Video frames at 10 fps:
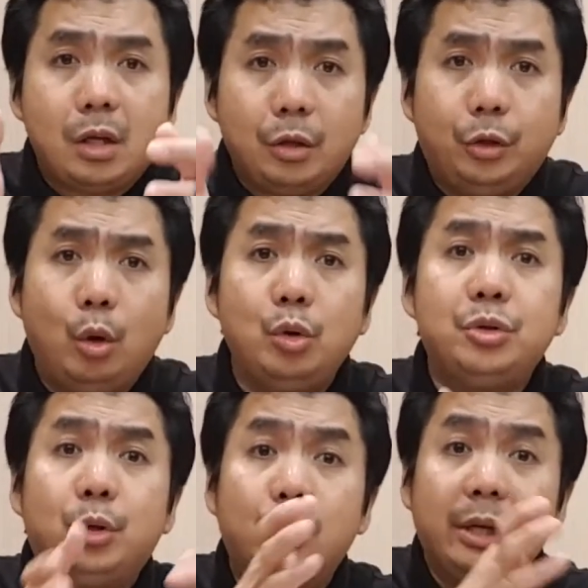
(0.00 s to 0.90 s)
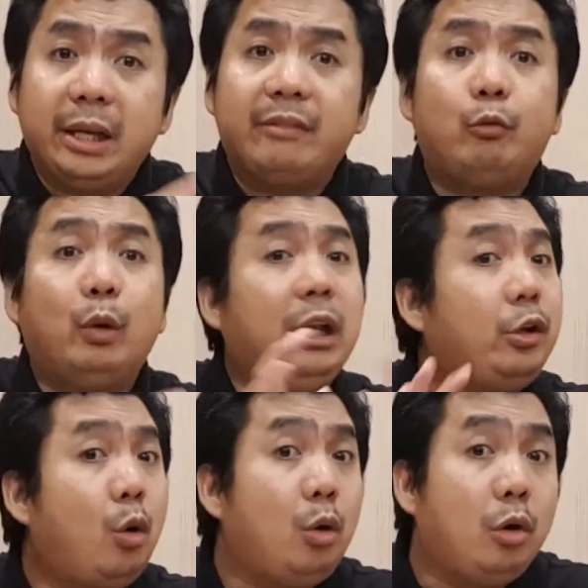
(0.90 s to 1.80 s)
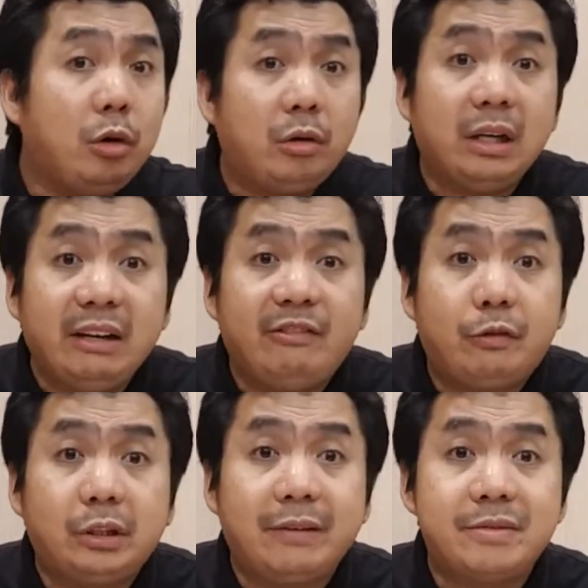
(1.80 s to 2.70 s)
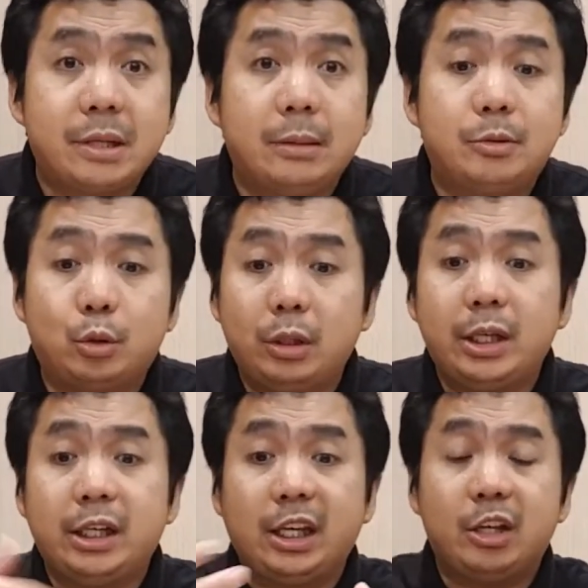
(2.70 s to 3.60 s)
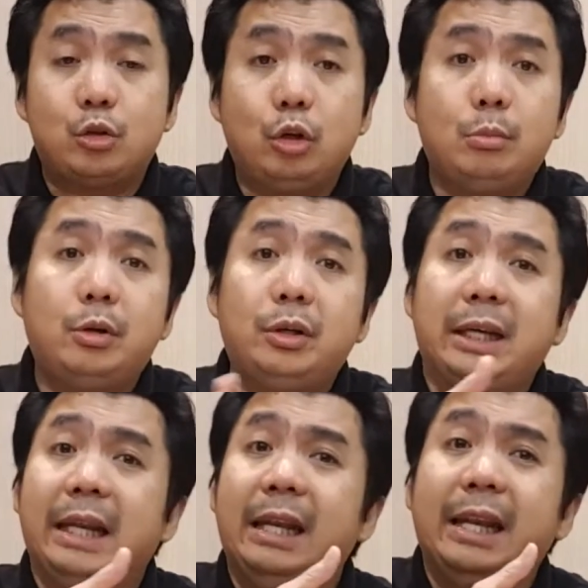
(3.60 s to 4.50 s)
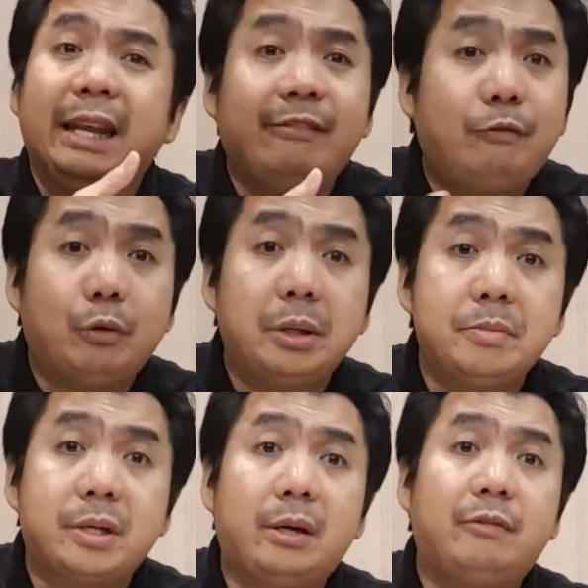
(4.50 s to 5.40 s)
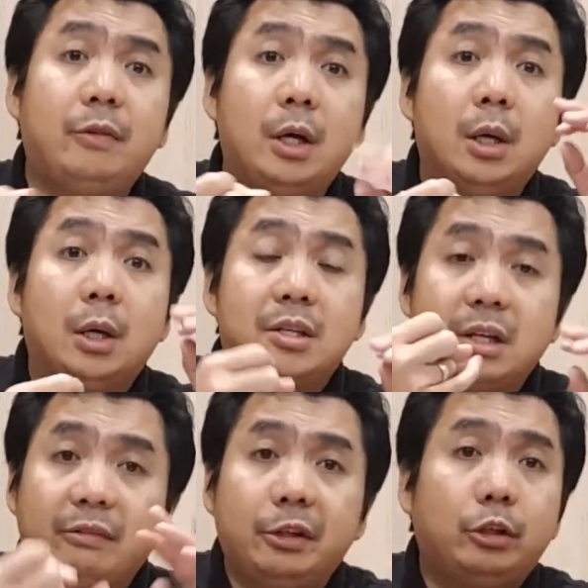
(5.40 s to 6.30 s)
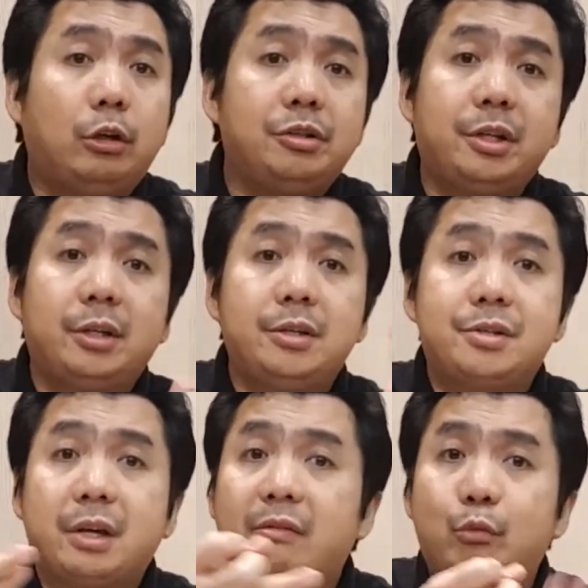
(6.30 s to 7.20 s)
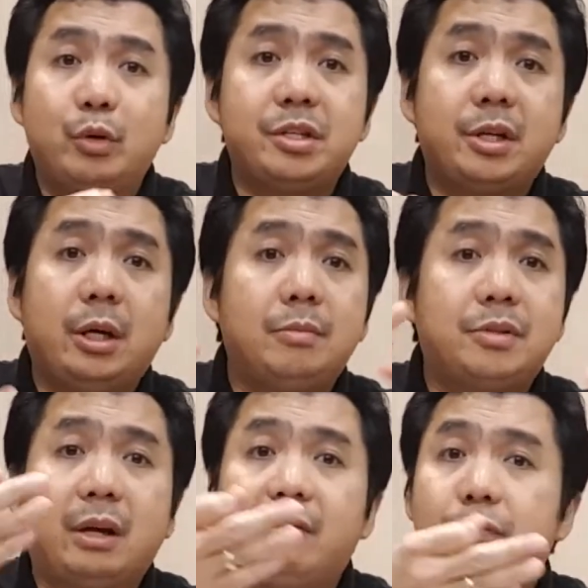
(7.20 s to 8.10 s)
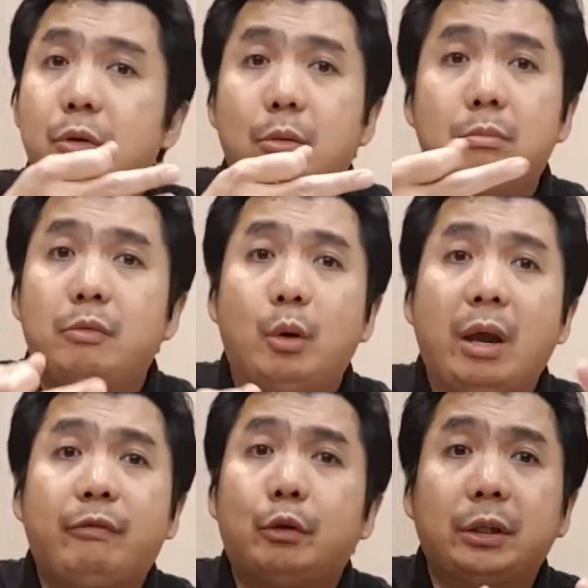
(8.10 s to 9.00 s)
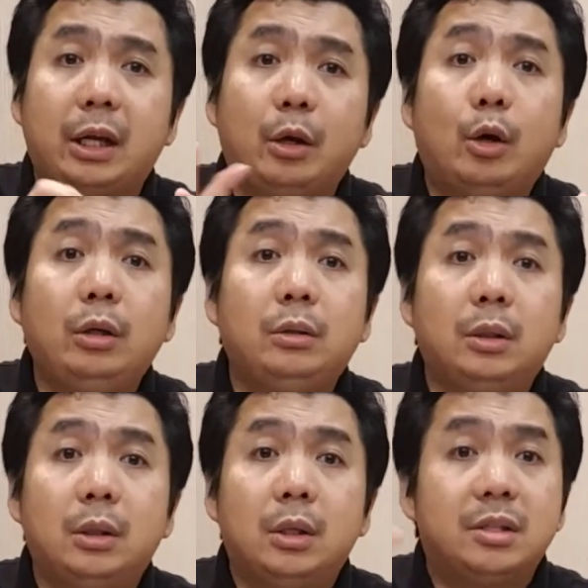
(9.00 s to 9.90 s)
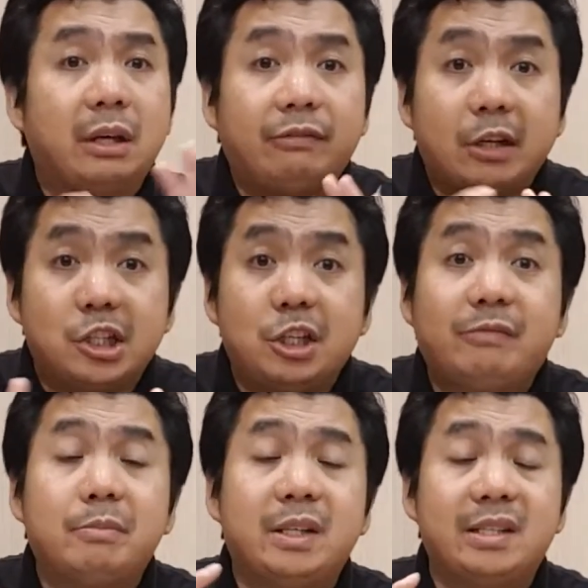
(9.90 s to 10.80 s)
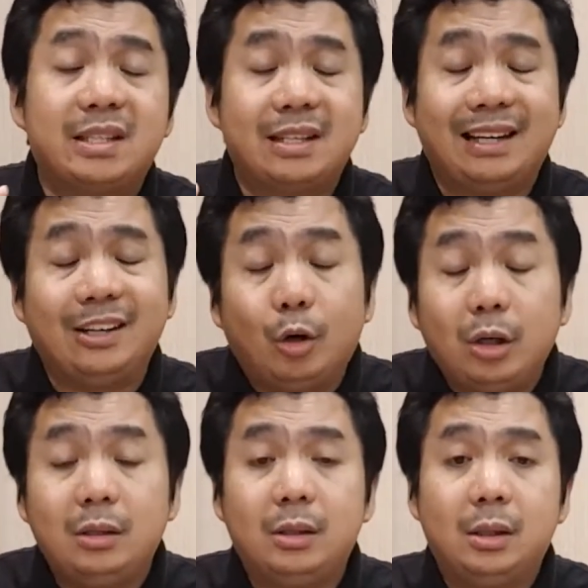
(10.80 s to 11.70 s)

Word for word: Those who live will no longer live for themselves. Tulad ni King Solomon, he lived for himself, self-indulgence, self-wisdom, self-effort and all, self-achievements and all.